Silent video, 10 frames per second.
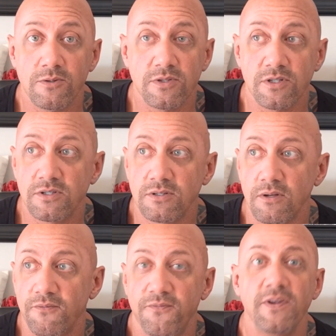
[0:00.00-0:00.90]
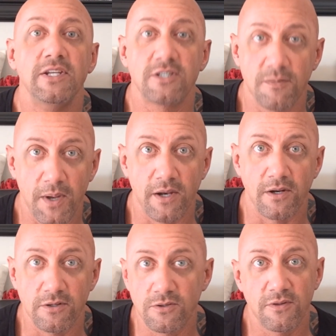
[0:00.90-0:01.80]
She was a fitness
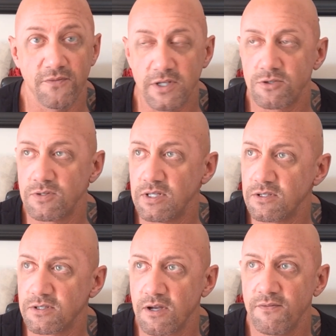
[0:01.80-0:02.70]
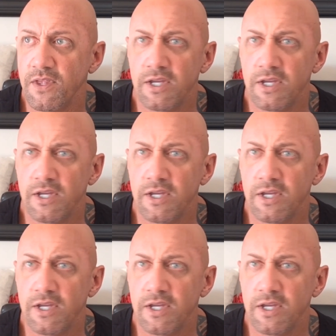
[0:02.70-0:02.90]
competitor doing the fitness routines and stuff.